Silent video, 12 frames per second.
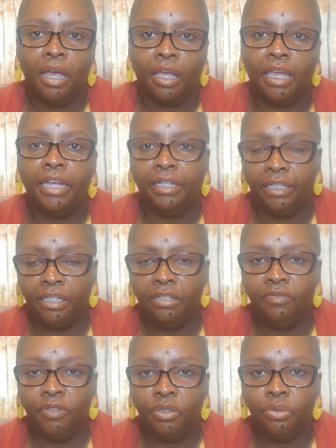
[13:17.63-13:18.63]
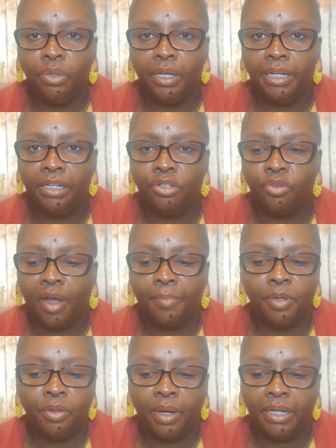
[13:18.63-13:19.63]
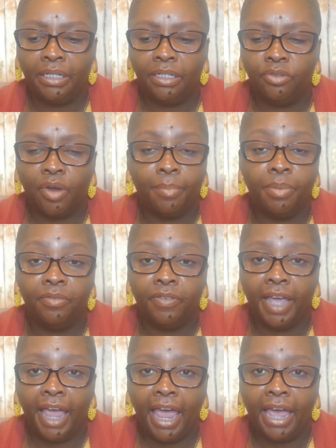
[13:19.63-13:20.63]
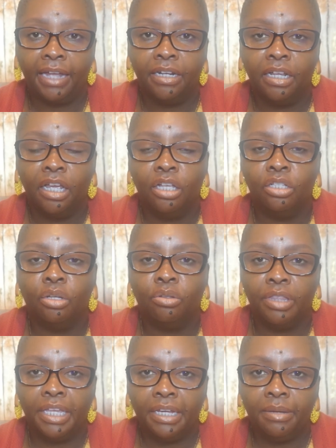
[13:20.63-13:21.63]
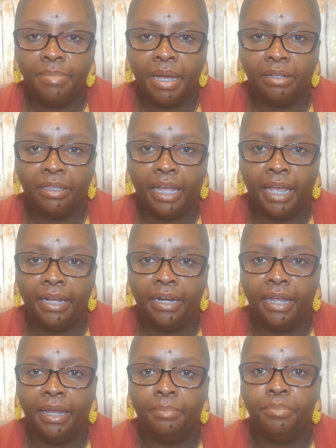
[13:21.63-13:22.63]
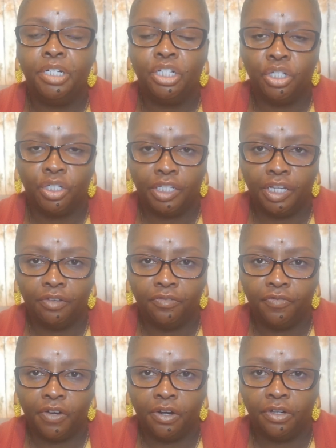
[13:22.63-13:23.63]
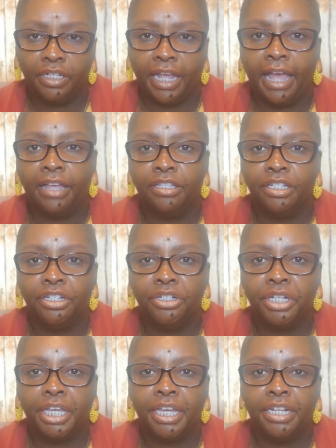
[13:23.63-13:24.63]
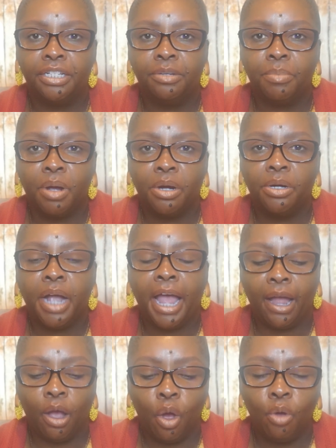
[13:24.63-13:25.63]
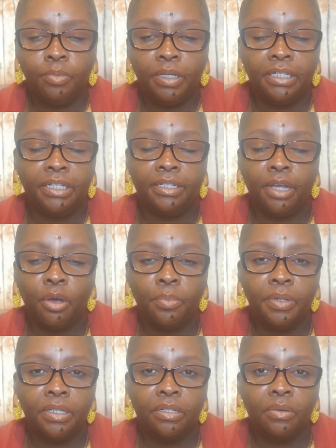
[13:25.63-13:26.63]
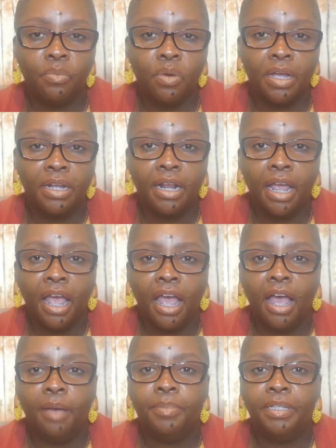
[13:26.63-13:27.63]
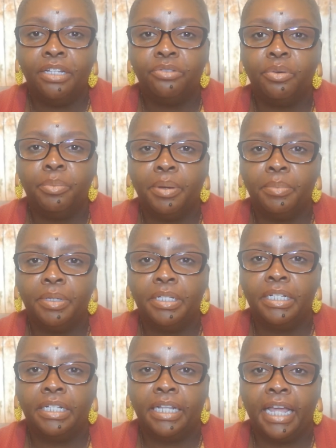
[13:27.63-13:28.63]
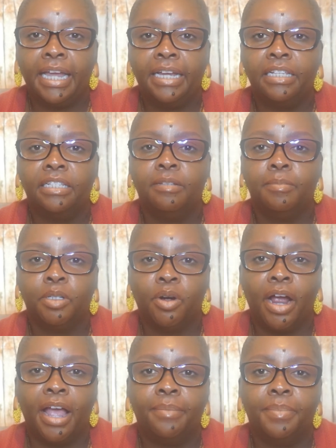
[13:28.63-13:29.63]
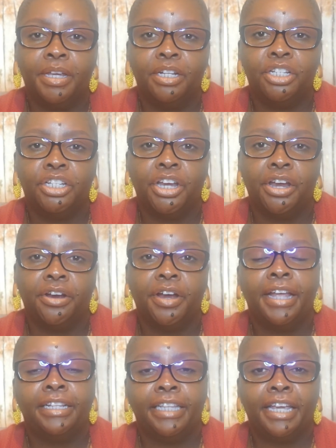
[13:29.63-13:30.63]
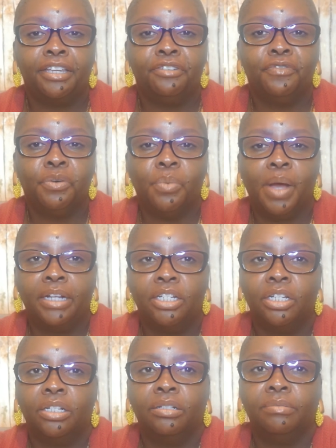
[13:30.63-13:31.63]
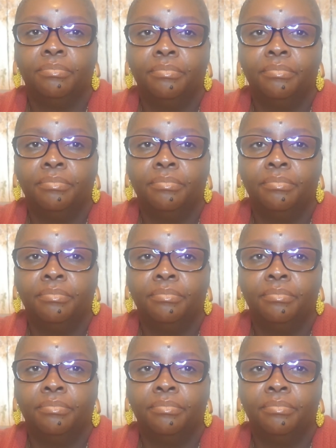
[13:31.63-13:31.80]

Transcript: can leave you and drop you at the drop of a hat. So think about that and put yourself first. I'll see you again tomorrow. I hope this is helping someone. Please remember to like, subscribe, and share. And thank you for watching.